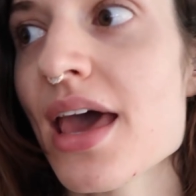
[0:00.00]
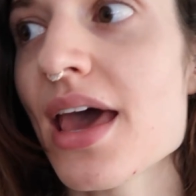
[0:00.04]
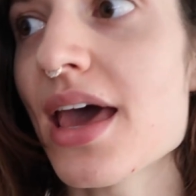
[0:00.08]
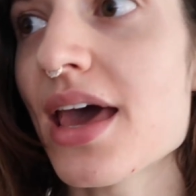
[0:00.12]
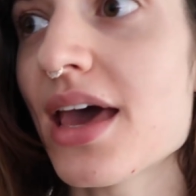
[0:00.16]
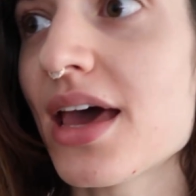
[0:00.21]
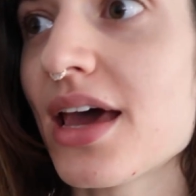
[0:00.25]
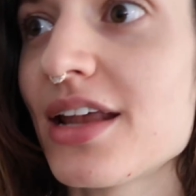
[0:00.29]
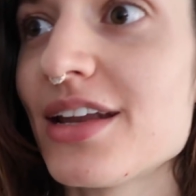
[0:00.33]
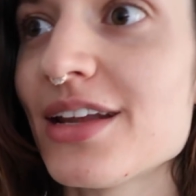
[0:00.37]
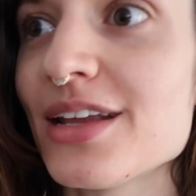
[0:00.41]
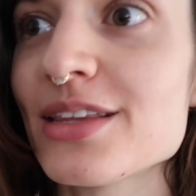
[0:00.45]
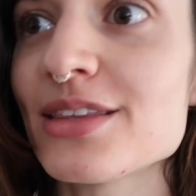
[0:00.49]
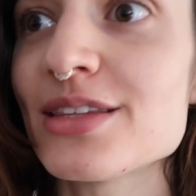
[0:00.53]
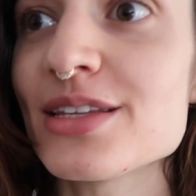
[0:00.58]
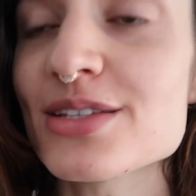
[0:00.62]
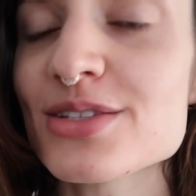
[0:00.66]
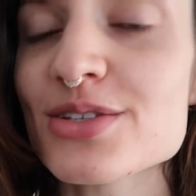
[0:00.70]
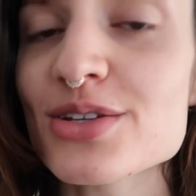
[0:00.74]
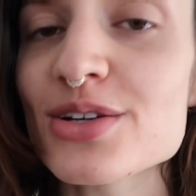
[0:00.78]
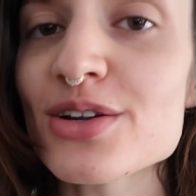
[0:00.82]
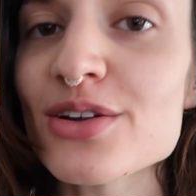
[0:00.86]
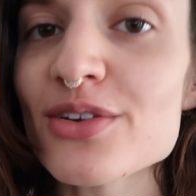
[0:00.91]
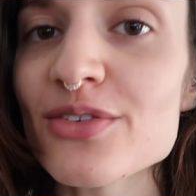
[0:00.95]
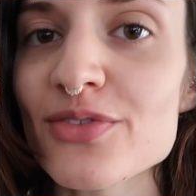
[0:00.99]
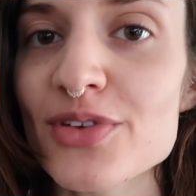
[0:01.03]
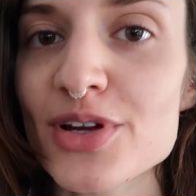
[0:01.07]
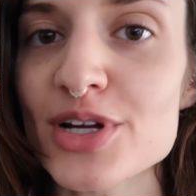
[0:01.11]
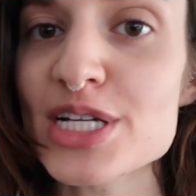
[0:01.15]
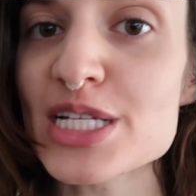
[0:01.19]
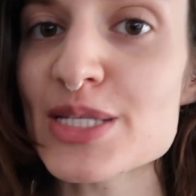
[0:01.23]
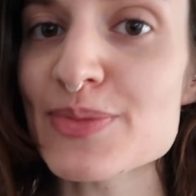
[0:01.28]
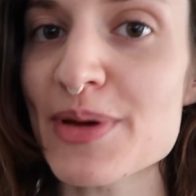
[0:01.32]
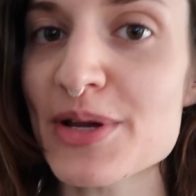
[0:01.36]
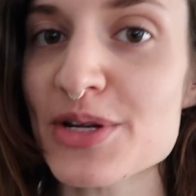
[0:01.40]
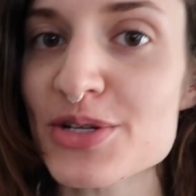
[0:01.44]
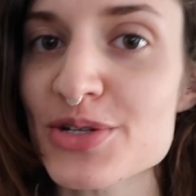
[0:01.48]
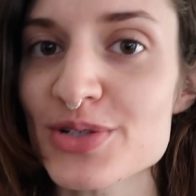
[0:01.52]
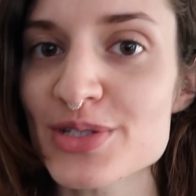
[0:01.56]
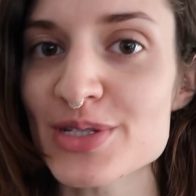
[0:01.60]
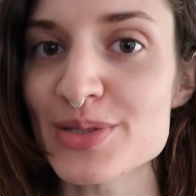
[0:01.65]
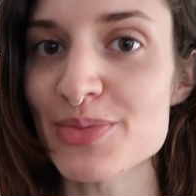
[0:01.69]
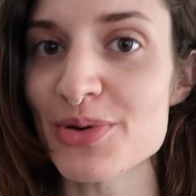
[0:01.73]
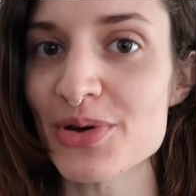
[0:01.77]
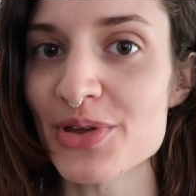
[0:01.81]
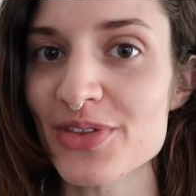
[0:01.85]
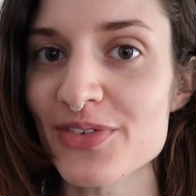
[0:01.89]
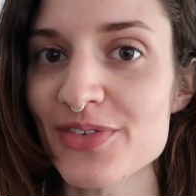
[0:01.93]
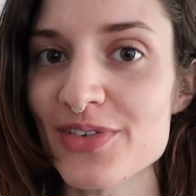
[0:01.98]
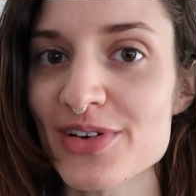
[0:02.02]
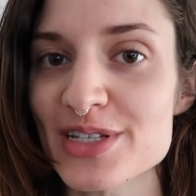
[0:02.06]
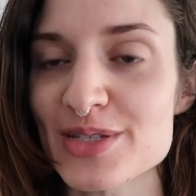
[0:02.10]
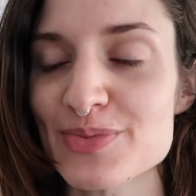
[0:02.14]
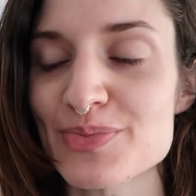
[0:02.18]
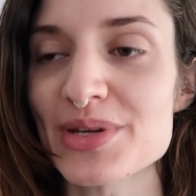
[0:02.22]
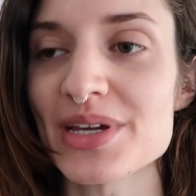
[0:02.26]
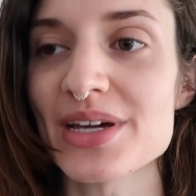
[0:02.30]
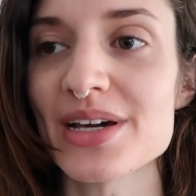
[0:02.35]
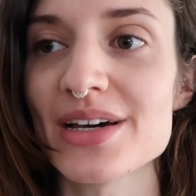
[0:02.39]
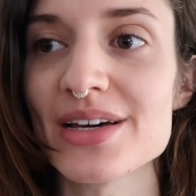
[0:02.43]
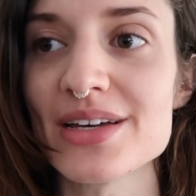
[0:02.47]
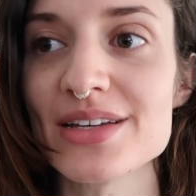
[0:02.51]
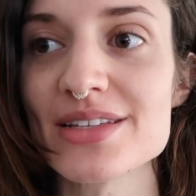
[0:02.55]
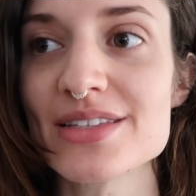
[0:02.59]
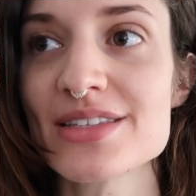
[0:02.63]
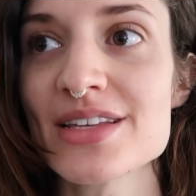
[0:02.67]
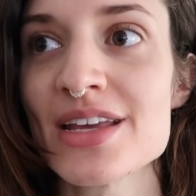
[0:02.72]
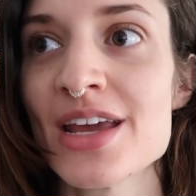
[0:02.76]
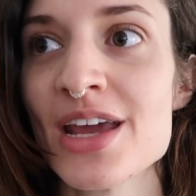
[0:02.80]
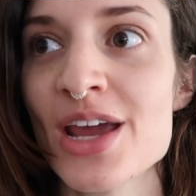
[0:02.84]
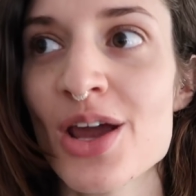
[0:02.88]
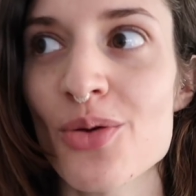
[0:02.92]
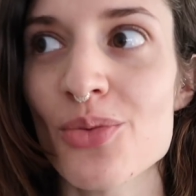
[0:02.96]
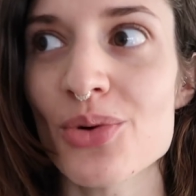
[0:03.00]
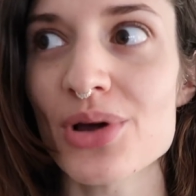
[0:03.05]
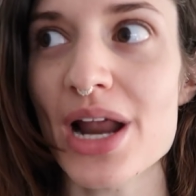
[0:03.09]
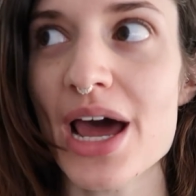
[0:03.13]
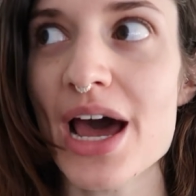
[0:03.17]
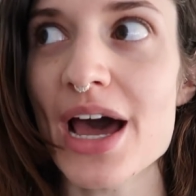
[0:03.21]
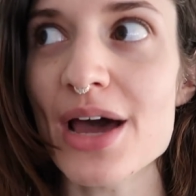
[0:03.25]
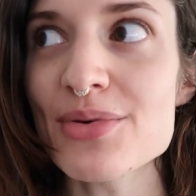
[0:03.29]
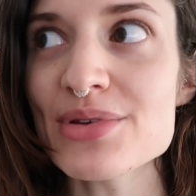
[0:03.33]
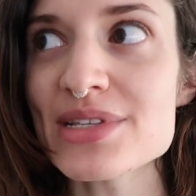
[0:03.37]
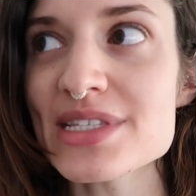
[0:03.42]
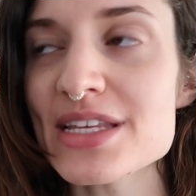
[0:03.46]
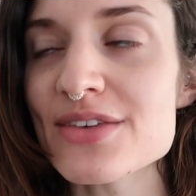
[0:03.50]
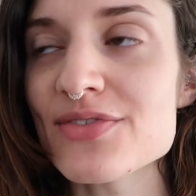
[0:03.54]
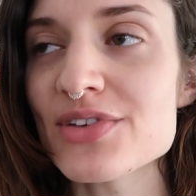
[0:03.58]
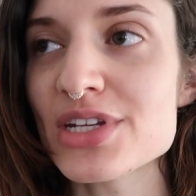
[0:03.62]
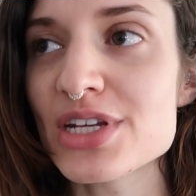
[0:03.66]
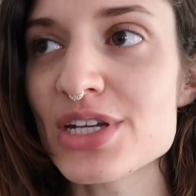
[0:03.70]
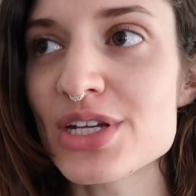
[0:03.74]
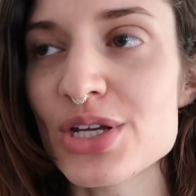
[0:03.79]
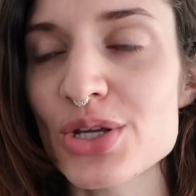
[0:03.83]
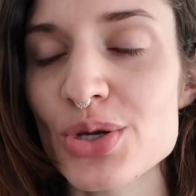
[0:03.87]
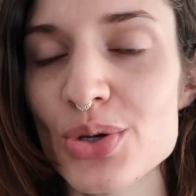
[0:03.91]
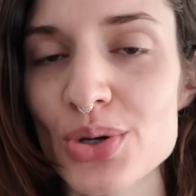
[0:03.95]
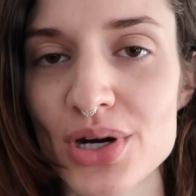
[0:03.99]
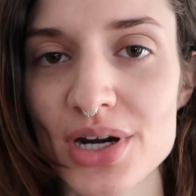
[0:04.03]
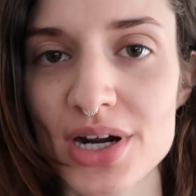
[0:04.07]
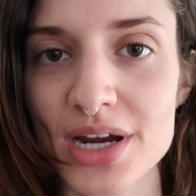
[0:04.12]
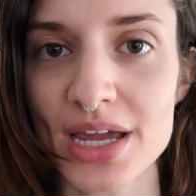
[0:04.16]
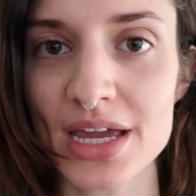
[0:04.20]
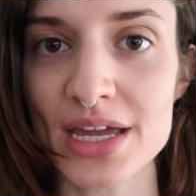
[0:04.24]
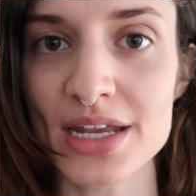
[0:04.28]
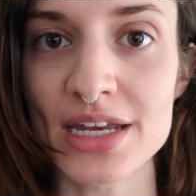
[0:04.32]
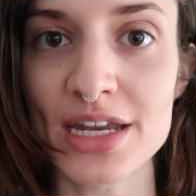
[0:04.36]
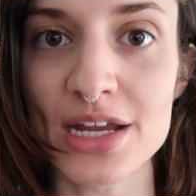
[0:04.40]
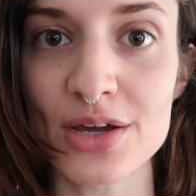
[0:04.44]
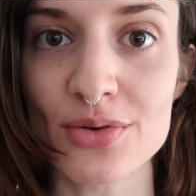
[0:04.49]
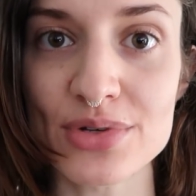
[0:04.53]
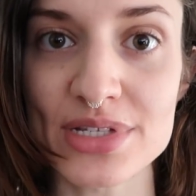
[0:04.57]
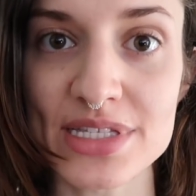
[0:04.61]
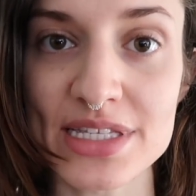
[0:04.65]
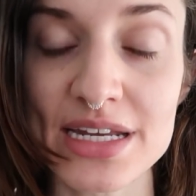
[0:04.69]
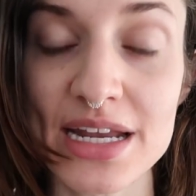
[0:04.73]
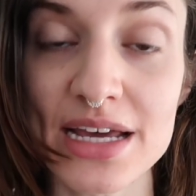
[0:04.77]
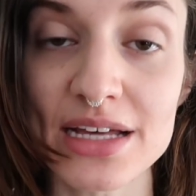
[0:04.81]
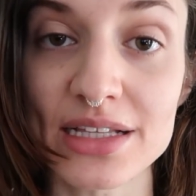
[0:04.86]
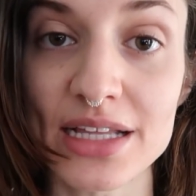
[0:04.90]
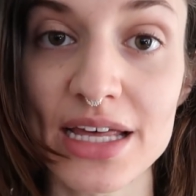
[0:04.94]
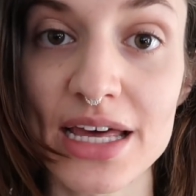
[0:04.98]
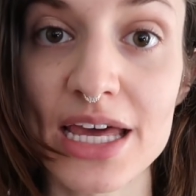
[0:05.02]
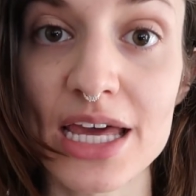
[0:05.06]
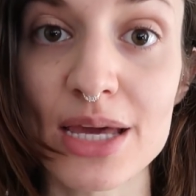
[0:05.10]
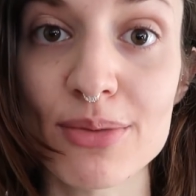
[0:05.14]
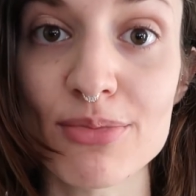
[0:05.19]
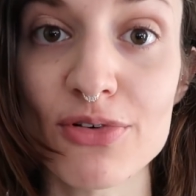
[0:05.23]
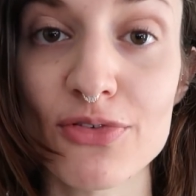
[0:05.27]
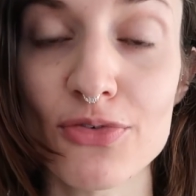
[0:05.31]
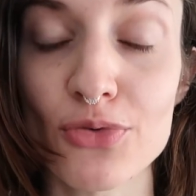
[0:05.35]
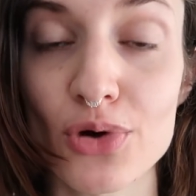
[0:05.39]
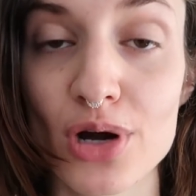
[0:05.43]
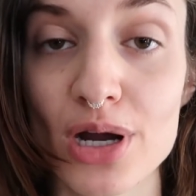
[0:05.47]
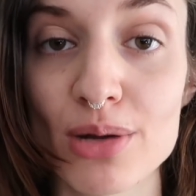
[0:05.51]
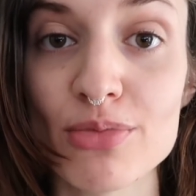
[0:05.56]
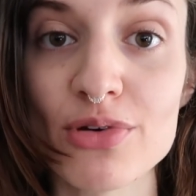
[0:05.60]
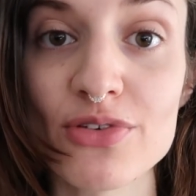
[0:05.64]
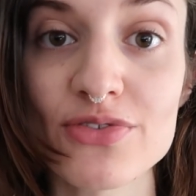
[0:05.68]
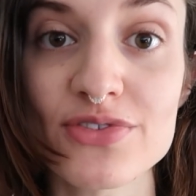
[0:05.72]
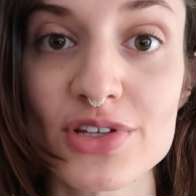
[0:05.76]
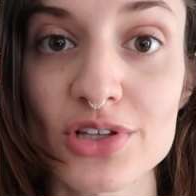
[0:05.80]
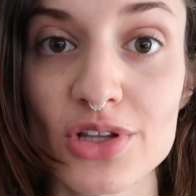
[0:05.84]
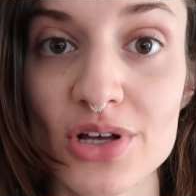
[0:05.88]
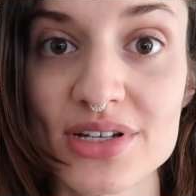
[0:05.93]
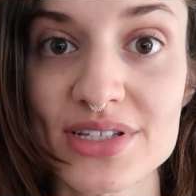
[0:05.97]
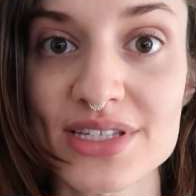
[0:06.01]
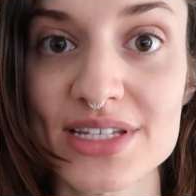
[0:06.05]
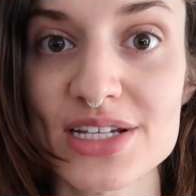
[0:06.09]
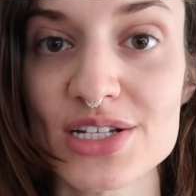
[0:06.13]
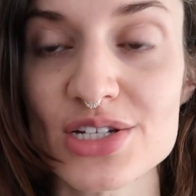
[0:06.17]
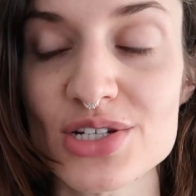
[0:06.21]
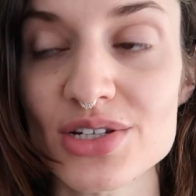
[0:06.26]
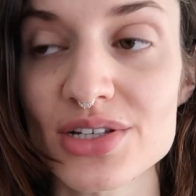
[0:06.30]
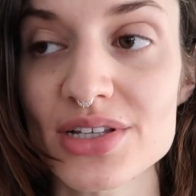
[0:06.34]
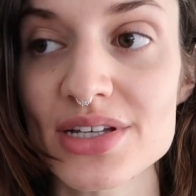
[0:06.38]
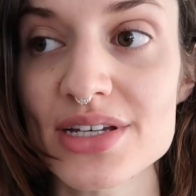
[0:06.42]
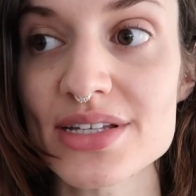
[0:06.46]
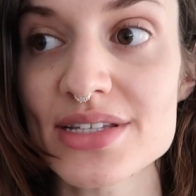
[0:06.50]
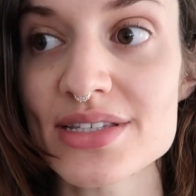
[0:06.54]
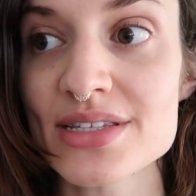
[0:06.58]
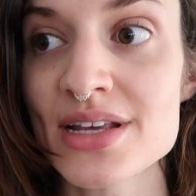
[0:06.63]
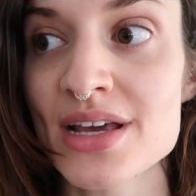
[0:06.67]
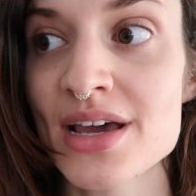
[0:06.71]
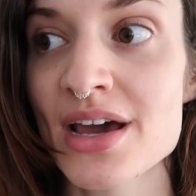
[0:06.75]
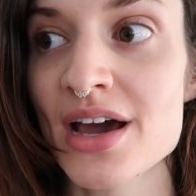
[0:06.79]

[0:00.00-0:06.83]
and these are very special to both of us because when I was living in New York and Nick was in LA before I moved to Los Angeles,